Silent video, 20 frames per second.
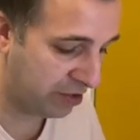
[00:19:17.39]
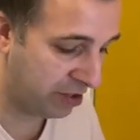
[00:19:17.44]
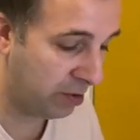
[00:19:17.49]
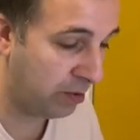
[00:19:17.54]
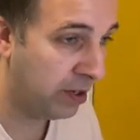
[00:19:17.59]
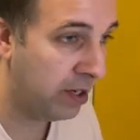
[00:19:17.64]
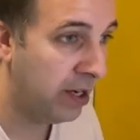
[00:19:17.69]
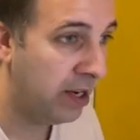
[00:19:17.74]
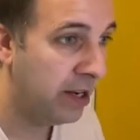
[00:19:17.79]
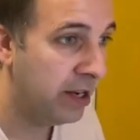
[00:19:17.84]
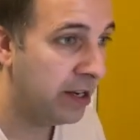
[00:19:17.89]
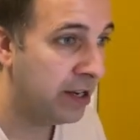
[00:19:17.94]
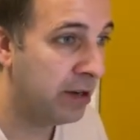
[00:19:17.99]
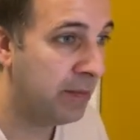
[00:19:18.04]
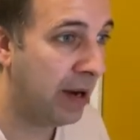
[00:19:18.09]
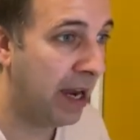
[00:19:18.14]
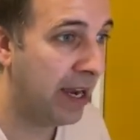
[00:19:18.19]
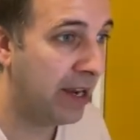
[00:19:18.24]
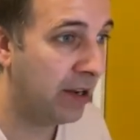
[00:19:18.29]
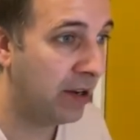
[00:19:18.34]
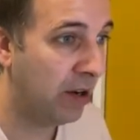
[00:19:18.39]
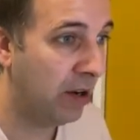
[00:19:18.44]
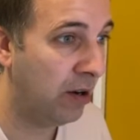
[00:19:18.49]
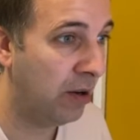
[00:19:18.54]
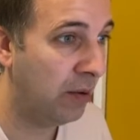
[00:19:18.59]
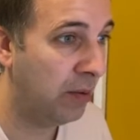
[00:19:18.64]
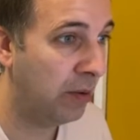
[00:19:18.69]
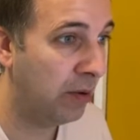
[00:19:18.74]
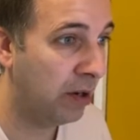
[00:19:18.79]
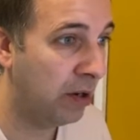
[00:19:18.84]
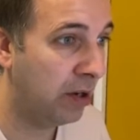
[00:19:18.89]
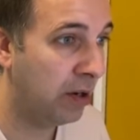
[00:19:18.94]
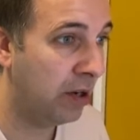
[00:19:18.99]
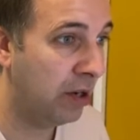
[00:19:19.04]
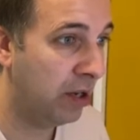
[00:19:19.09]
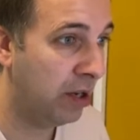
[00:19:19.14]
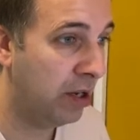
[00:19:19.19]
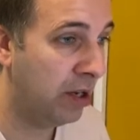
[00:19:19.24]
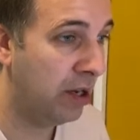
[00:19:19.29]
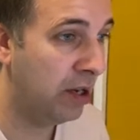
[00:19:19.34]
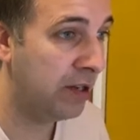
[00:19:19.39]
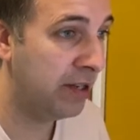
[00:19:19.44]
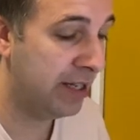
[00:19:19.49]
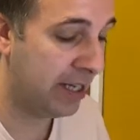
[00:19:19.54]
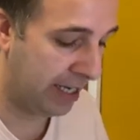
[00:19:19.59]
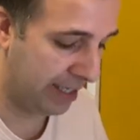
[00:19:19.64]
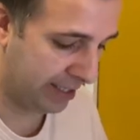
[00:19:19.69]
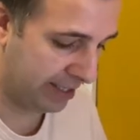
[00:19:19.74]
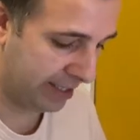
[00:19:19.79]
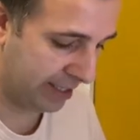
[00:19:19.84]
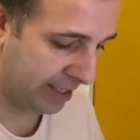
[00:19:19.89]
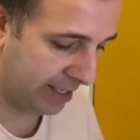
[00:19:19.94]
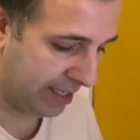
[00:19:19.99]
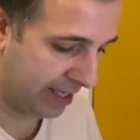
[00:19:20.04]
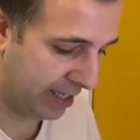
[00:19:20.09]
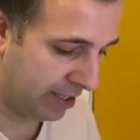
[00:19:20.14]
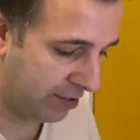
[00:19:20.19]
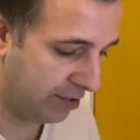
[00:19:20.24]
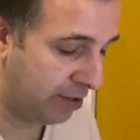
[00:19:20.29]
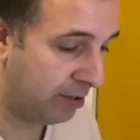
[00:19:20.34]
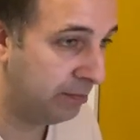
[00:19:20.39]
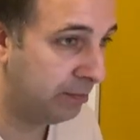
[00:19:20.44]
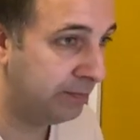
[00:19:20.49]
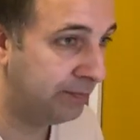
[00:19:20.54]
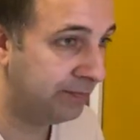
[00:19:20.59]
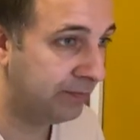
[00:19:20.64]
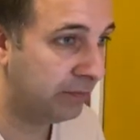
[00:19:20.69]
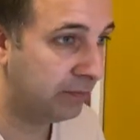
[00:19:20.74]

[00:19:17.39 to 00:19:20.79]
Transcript: So you might go United Kingdom.